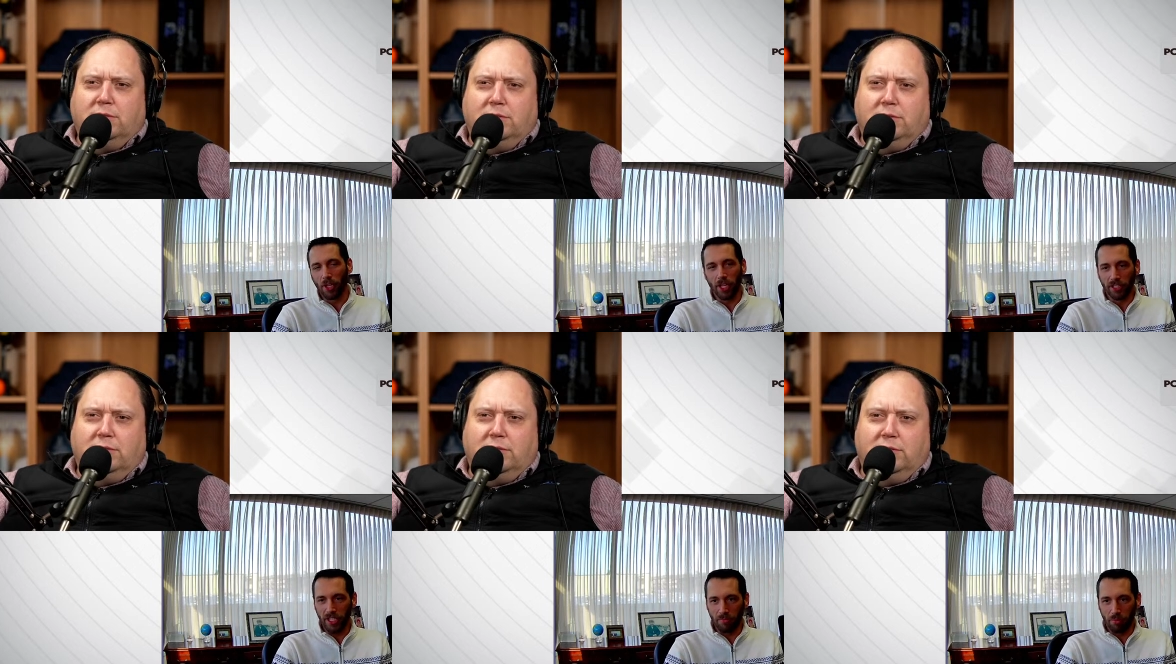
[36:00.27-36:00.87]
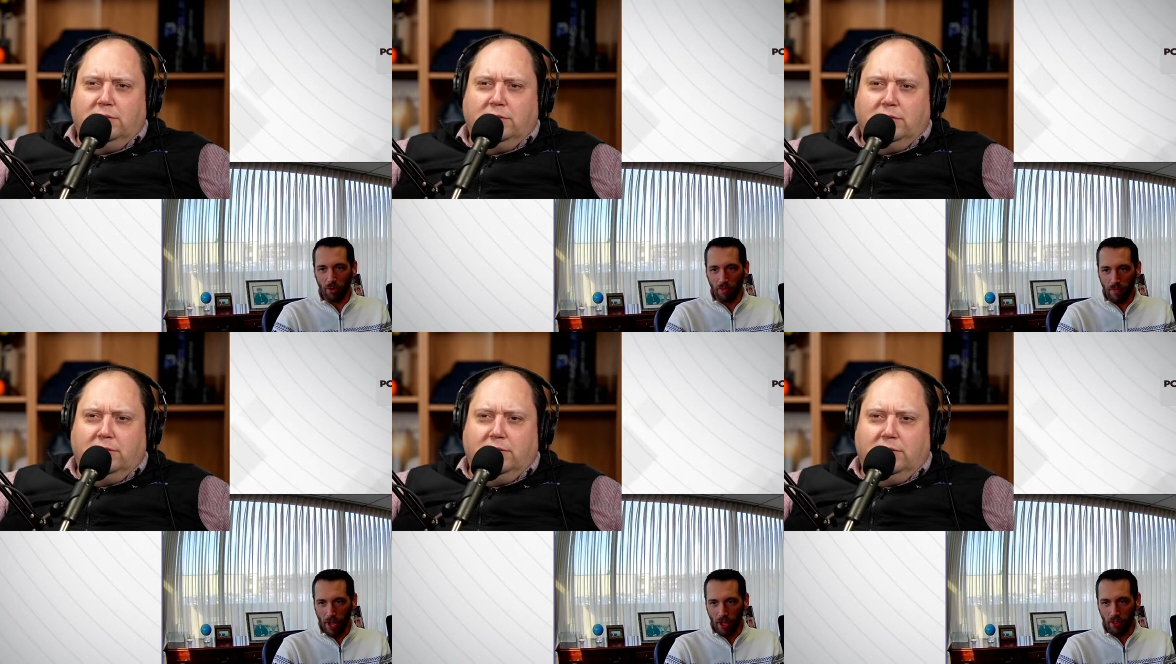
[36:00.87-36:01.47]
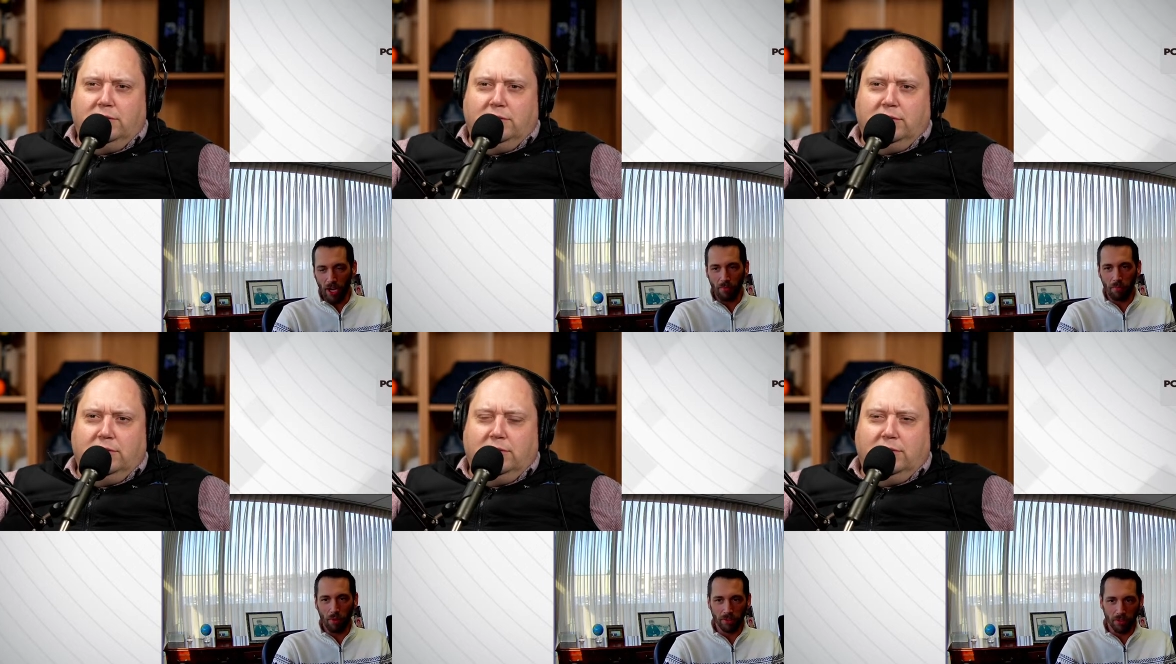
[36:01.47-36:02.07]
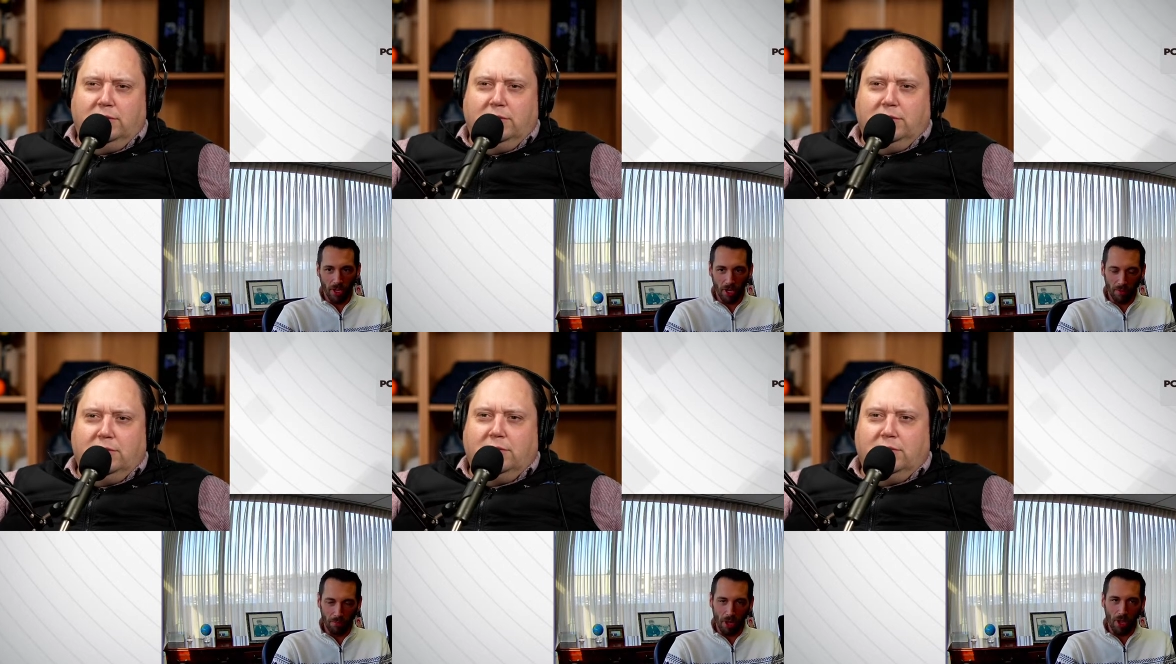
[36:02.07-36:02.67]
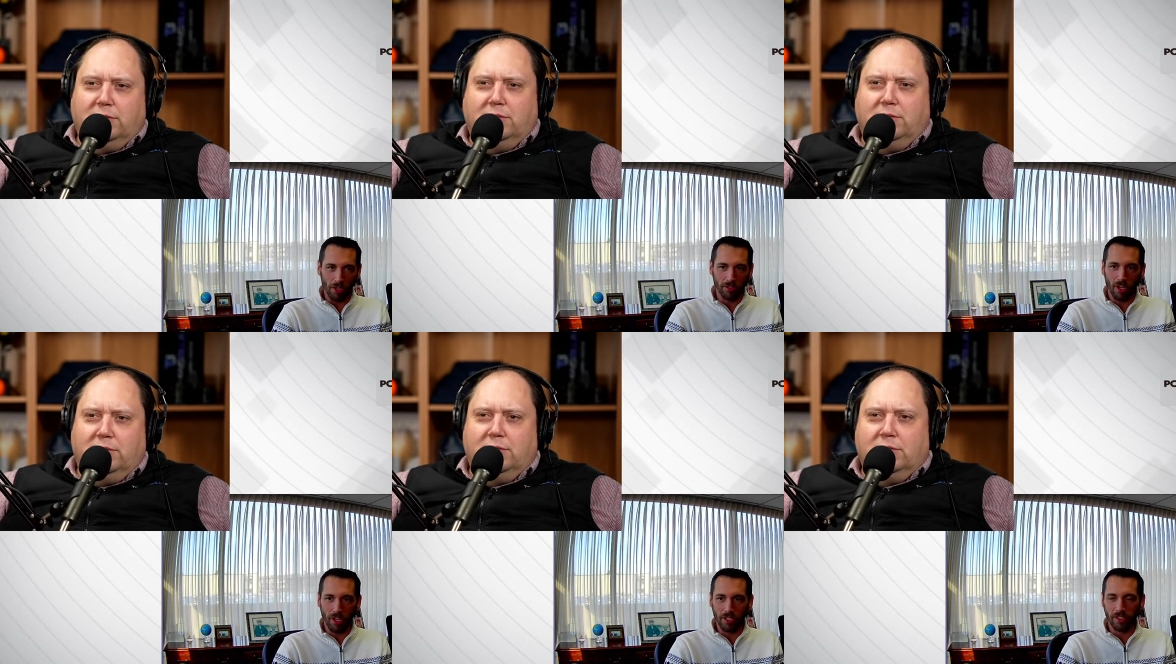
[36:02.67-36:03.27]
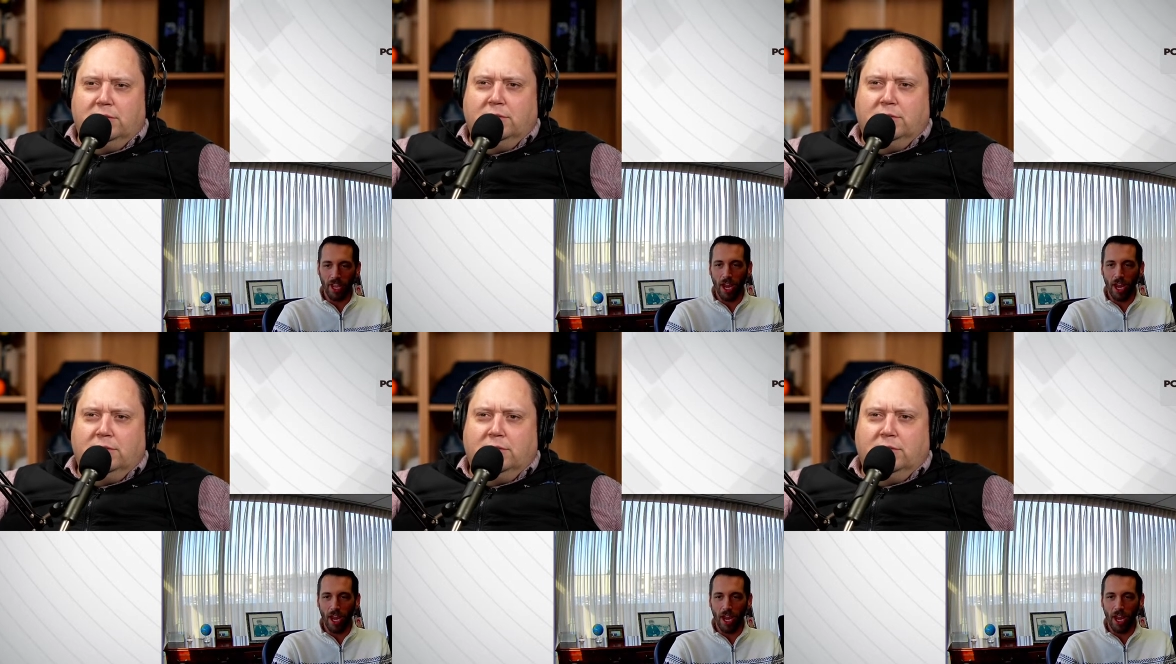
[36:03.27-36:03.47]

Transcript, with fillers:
Speaker 1: I have a LinkedIn profile that I post a lot of the blogs on.